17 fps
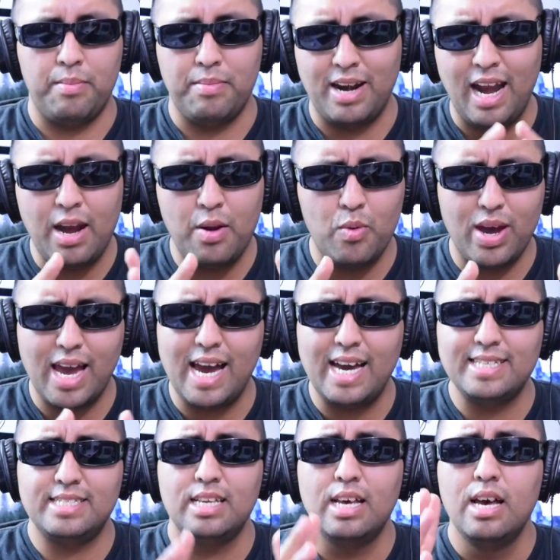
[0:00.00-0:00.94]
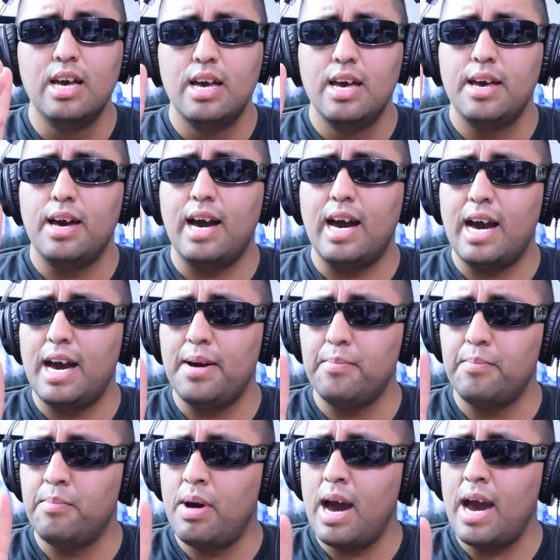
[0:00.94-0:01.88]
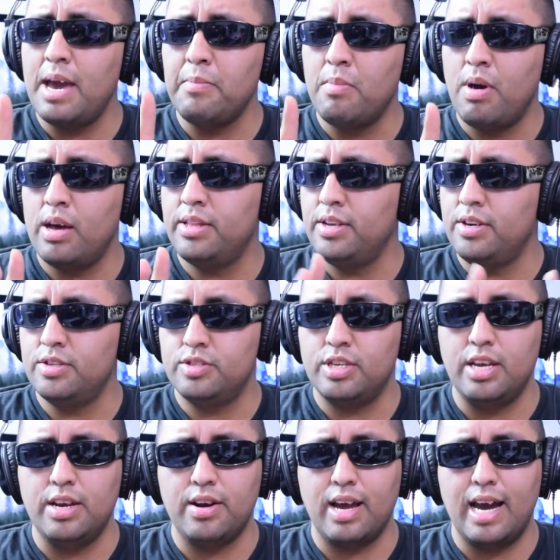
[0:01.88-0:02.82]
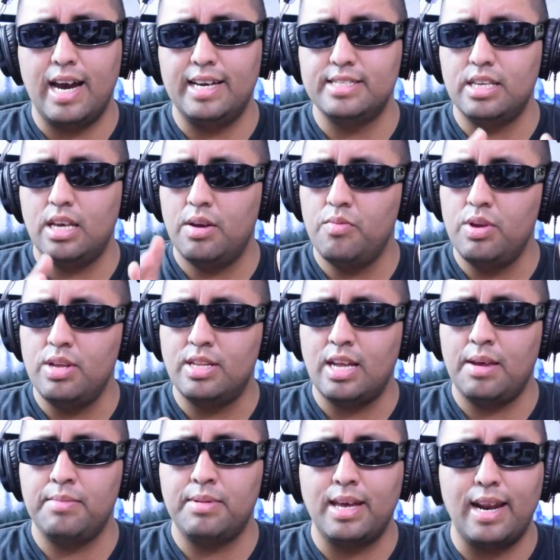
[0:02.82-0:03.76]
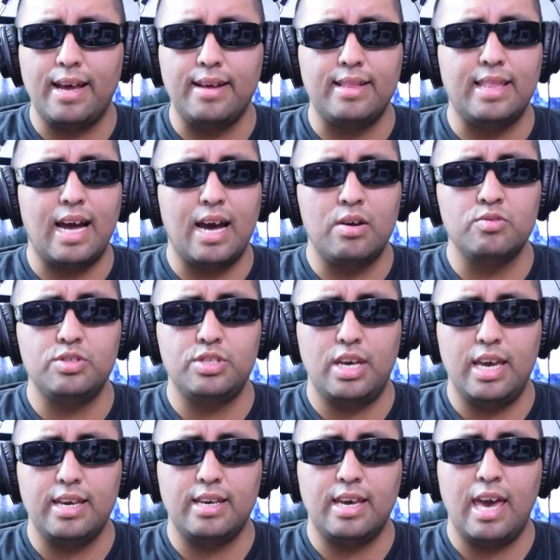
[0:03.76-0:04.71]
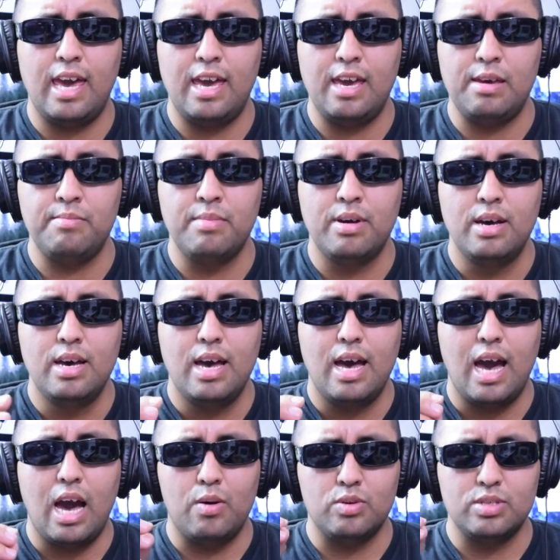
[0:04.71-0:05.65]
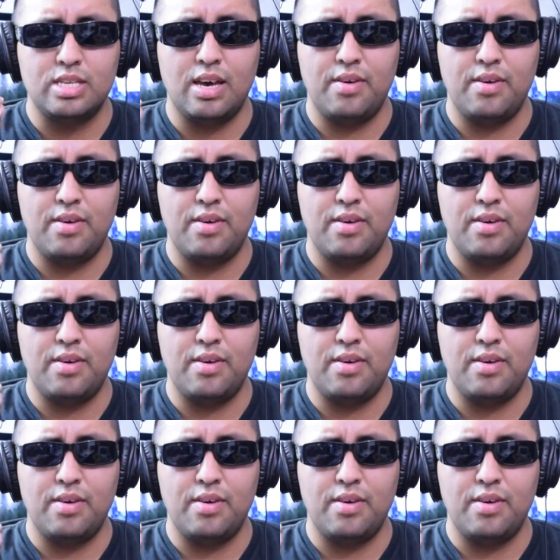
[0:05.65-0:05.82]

But anyway, guys, my monitors here, guys, every time that I launch a game, I was